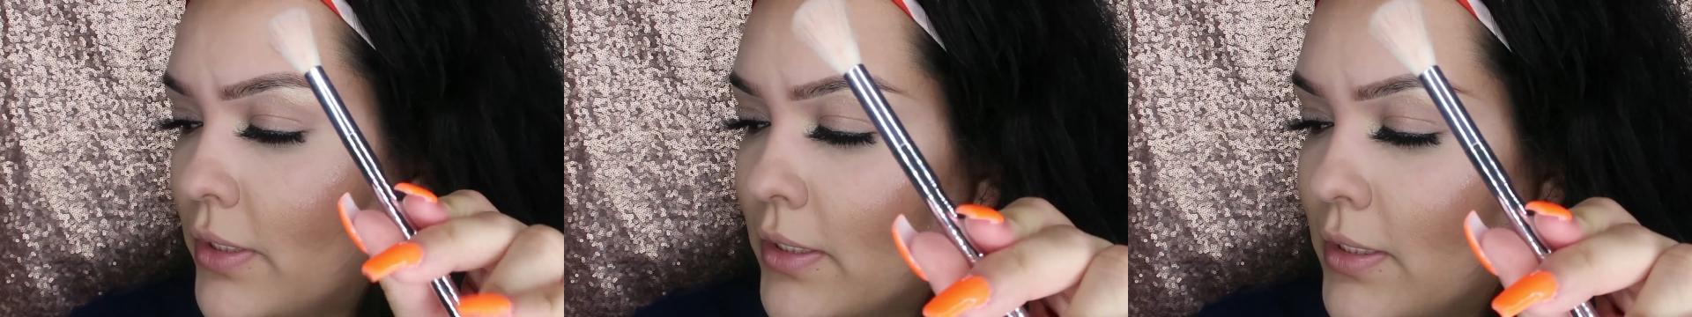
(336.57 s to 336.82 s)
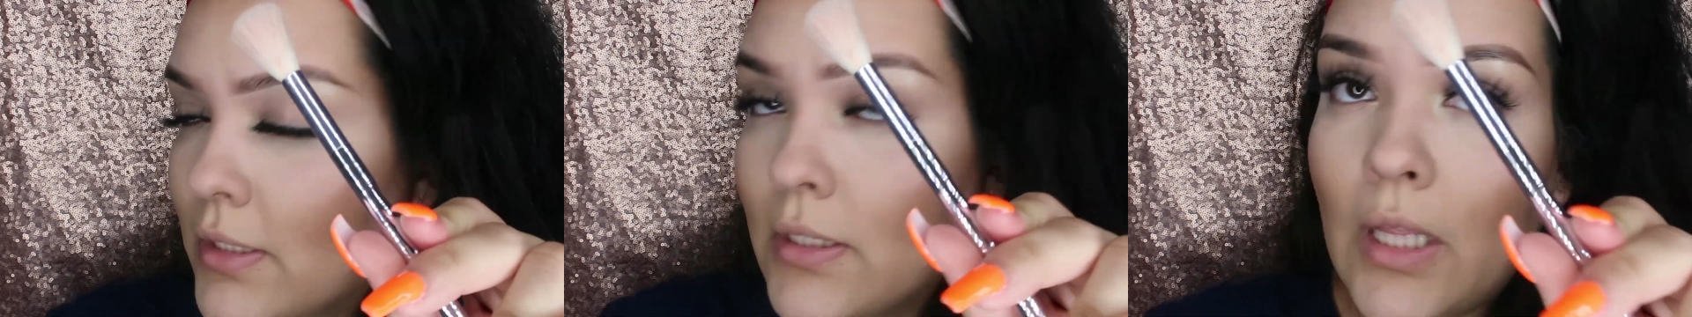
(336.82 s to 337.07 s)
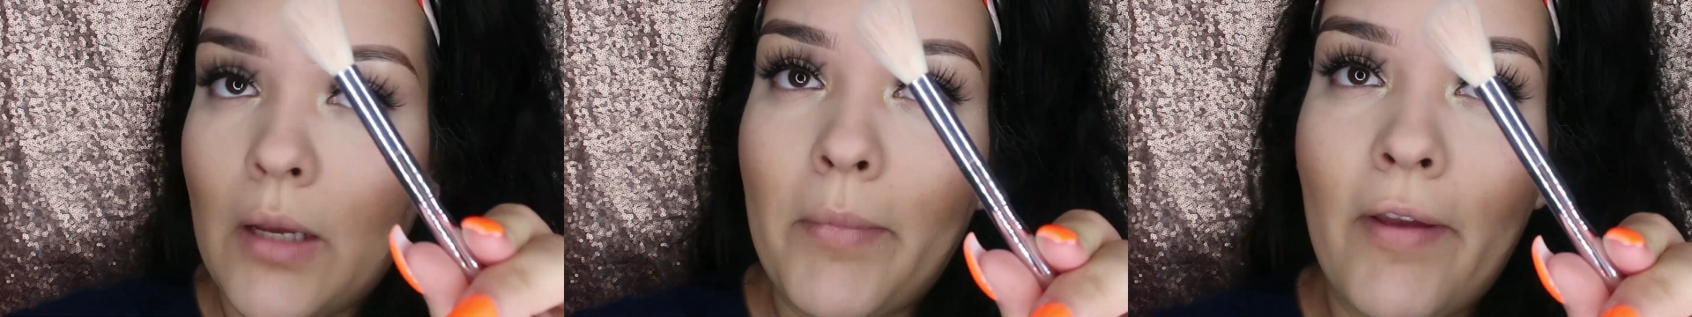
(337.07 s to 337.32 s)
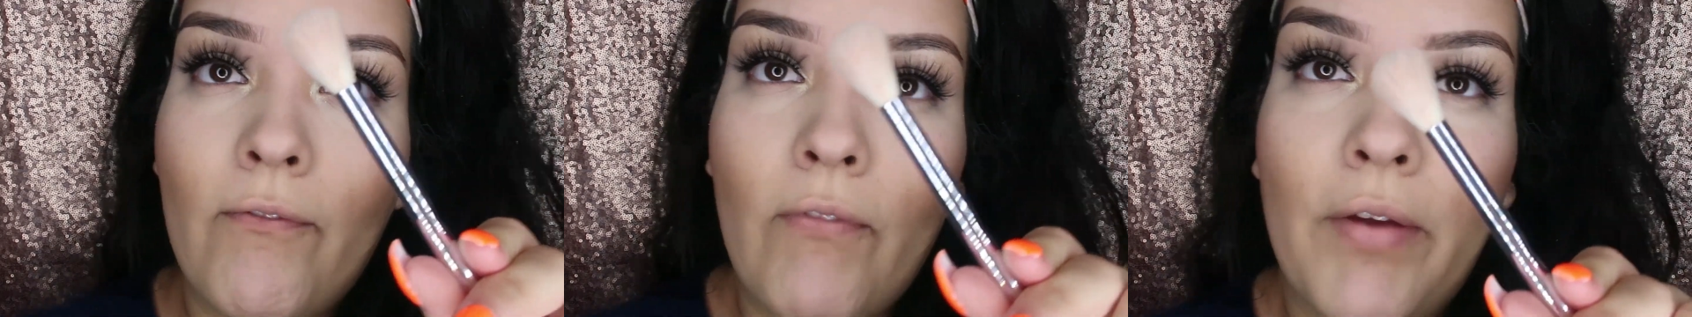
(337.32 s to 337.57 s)
This is like
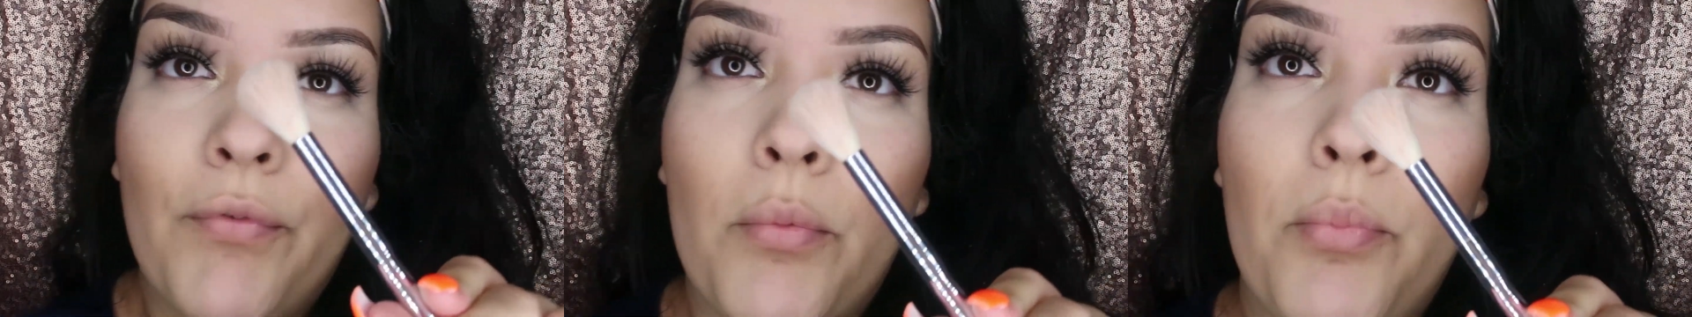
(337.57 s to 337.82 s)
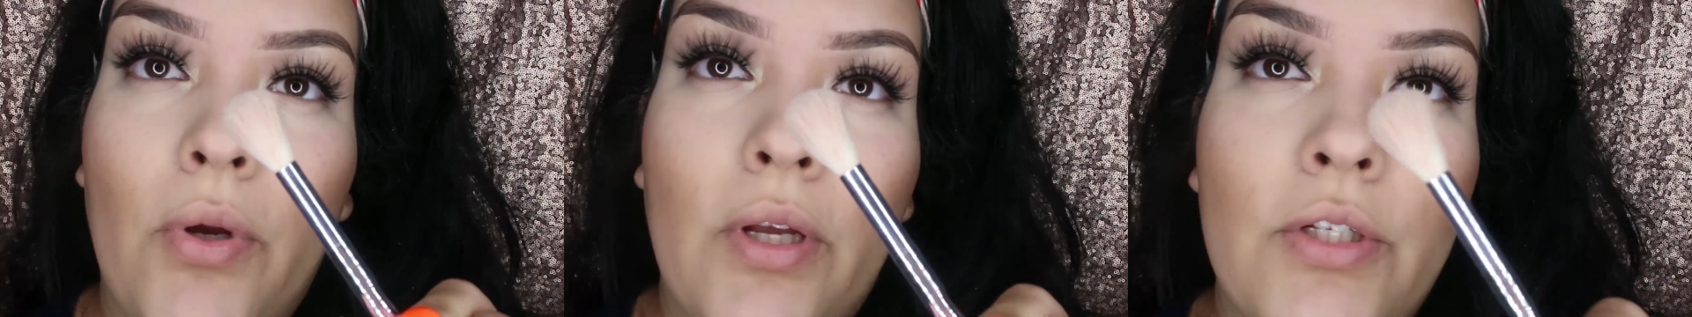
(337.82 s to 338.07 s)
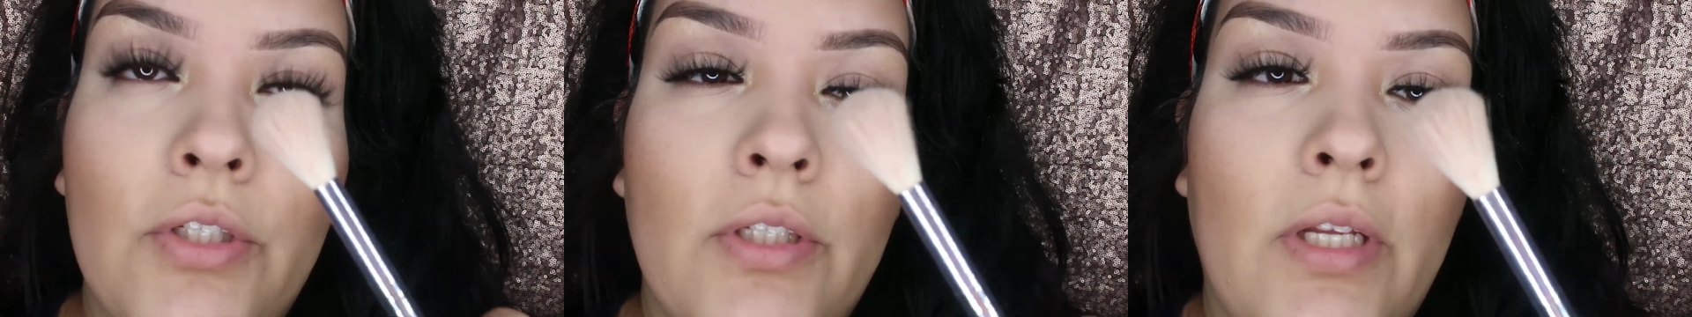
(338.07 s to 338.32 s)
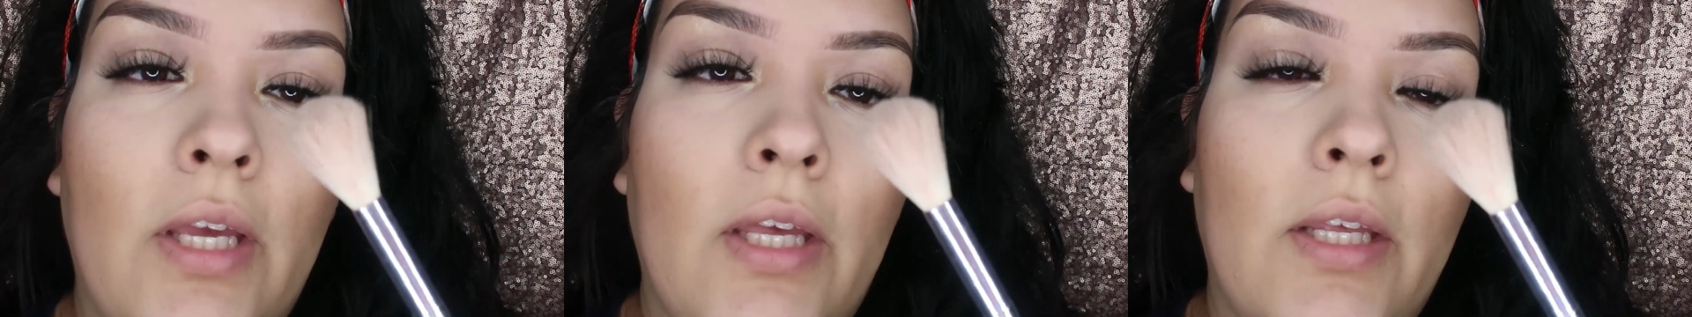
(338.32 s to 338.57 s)
my favorite
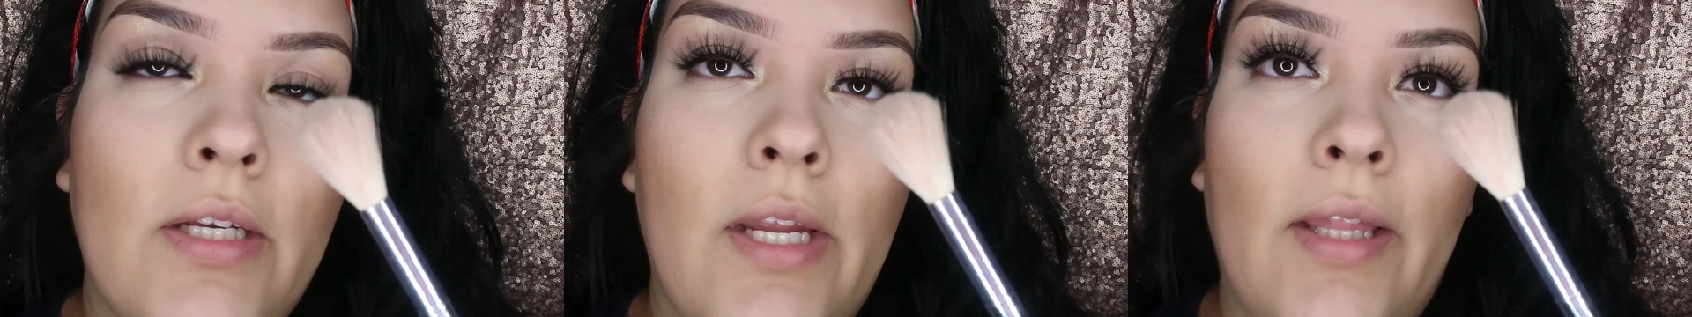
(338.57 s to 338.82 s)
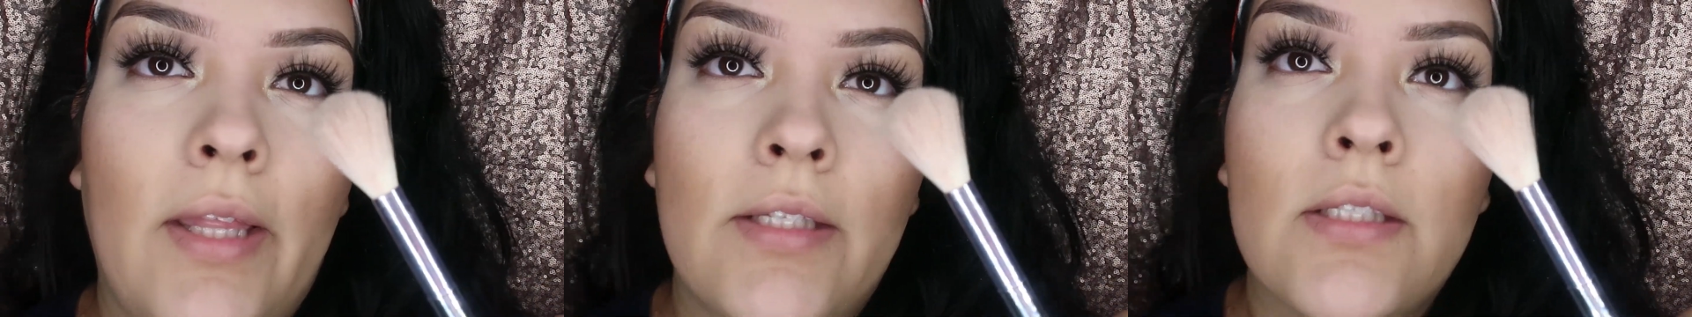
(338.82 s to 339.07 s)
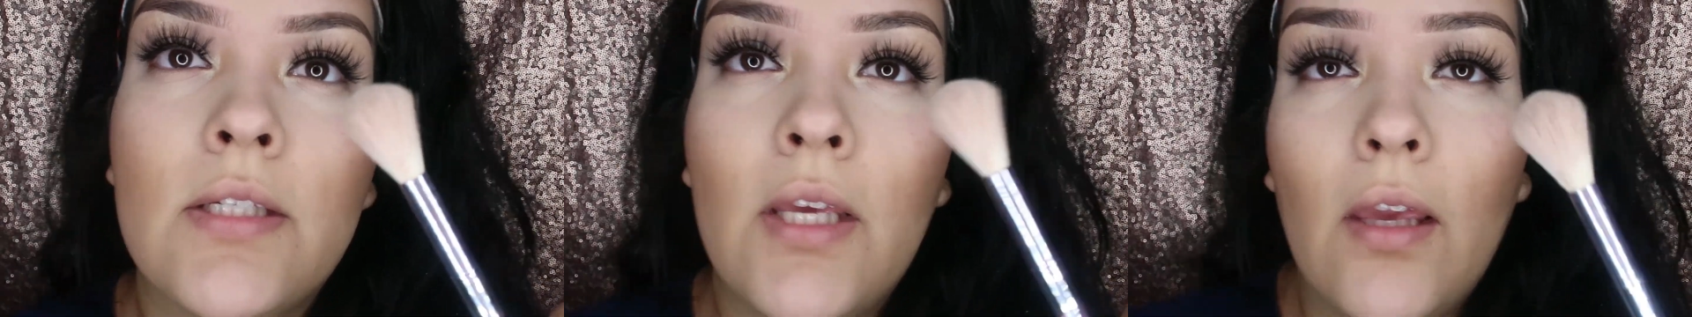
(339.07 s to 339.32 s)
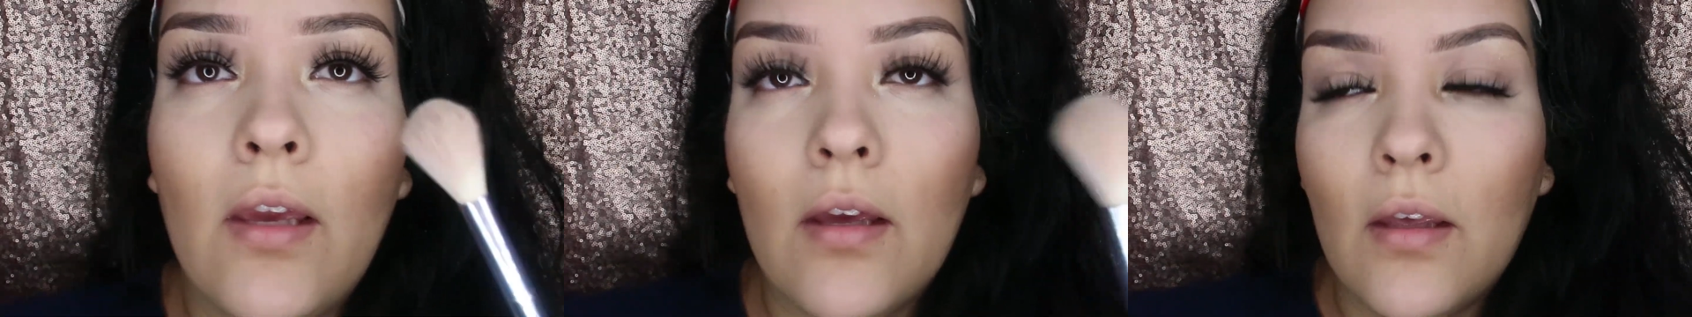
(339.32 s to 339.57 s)
brush, and I like to
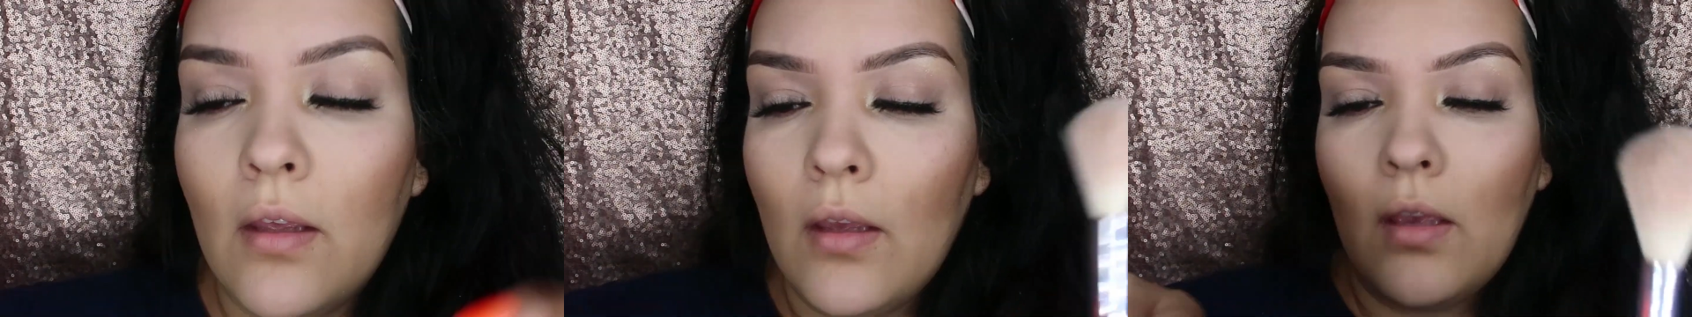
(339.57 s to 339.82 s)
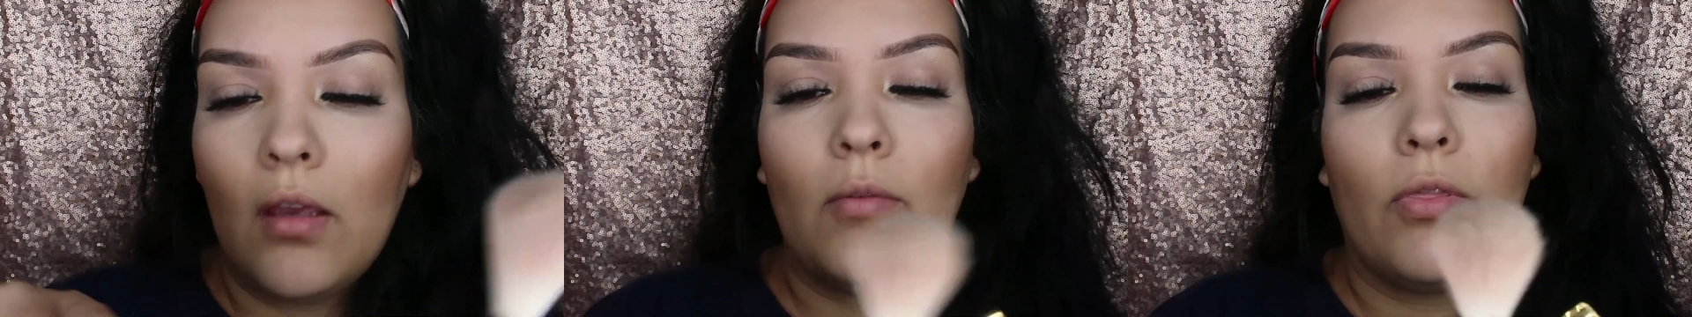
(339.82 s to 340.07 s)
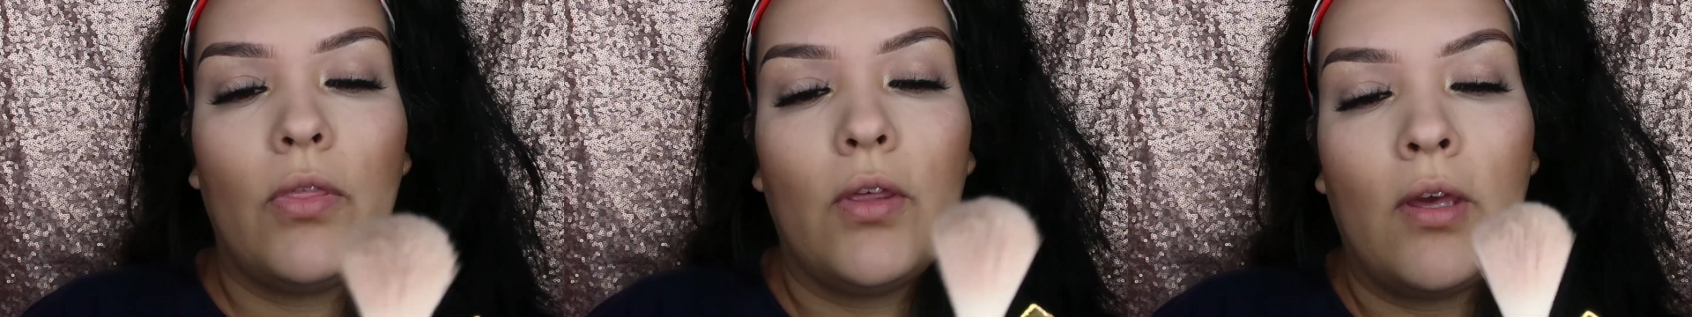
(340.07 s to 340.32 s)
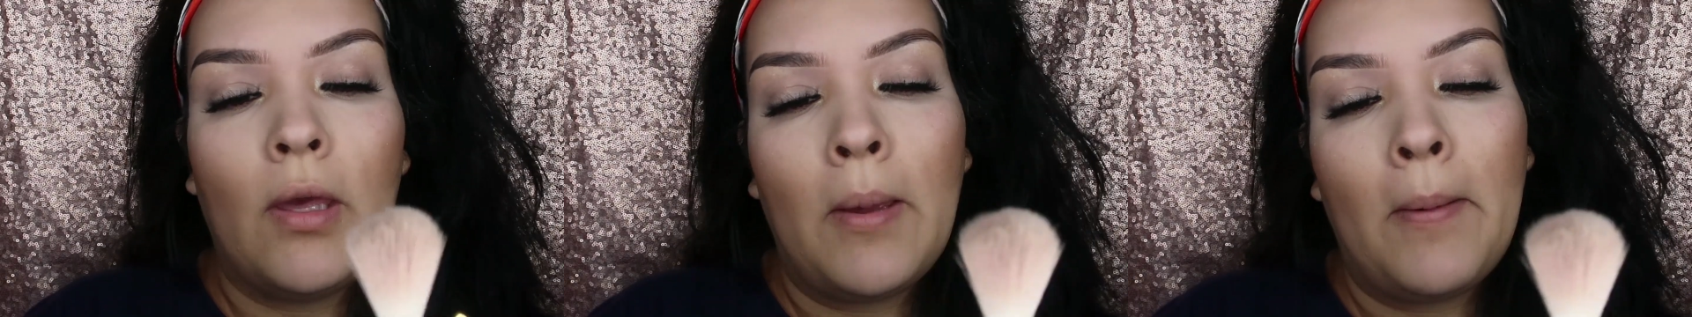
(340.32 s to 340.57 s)
take
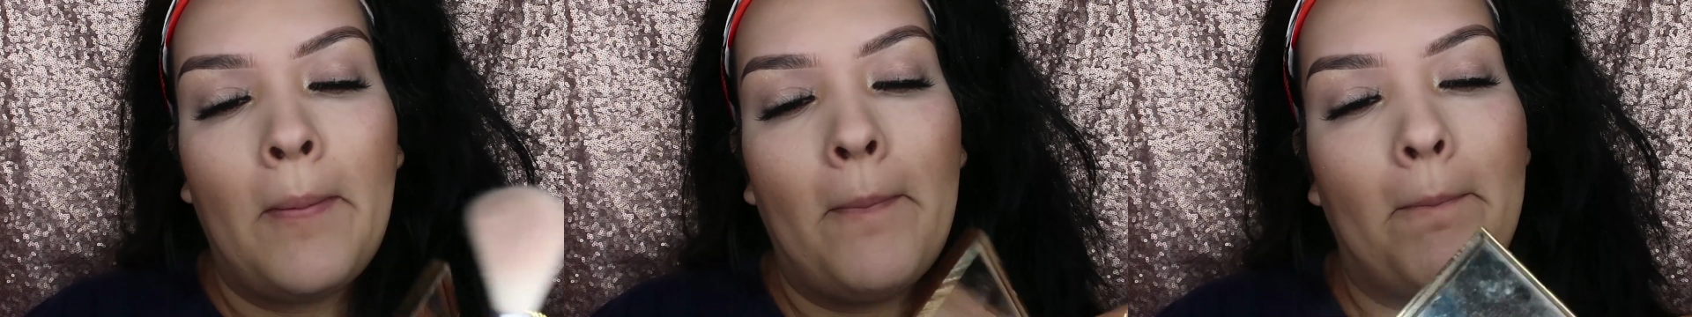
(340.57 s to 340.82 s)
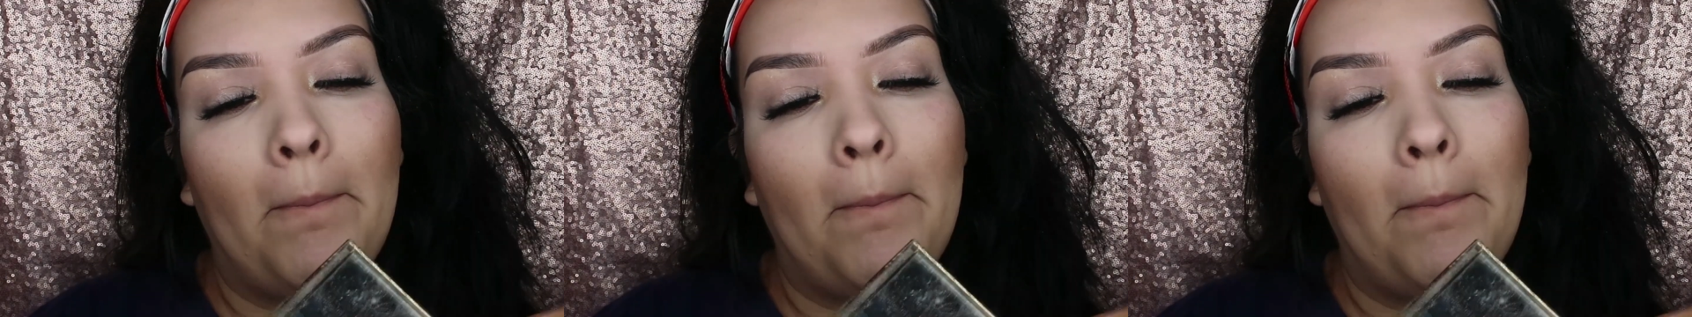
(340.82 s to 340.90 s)
the